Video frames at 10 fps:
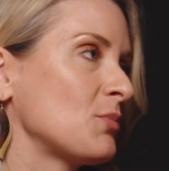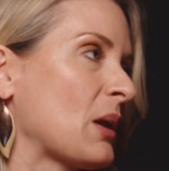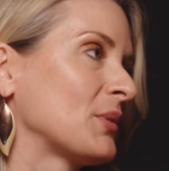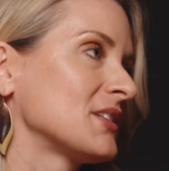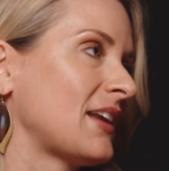be
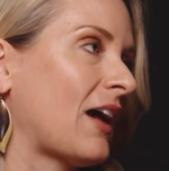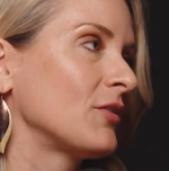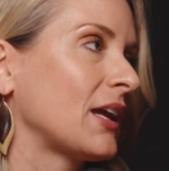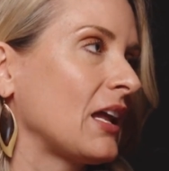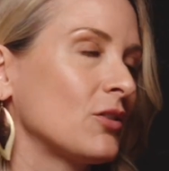able to
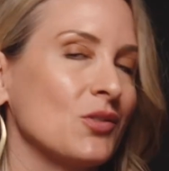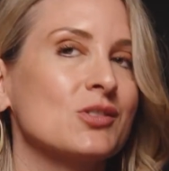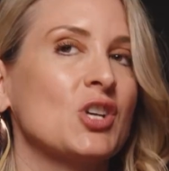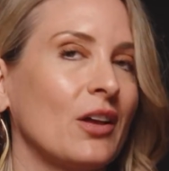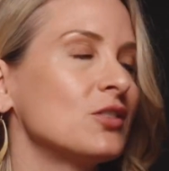navigate those
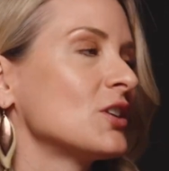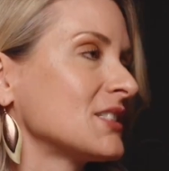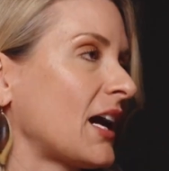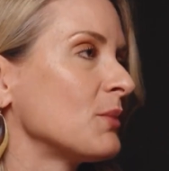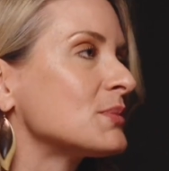challenging
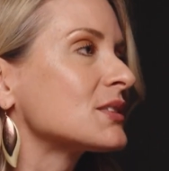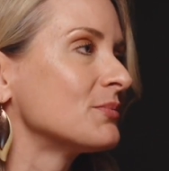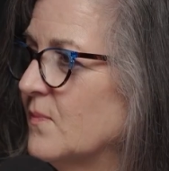times.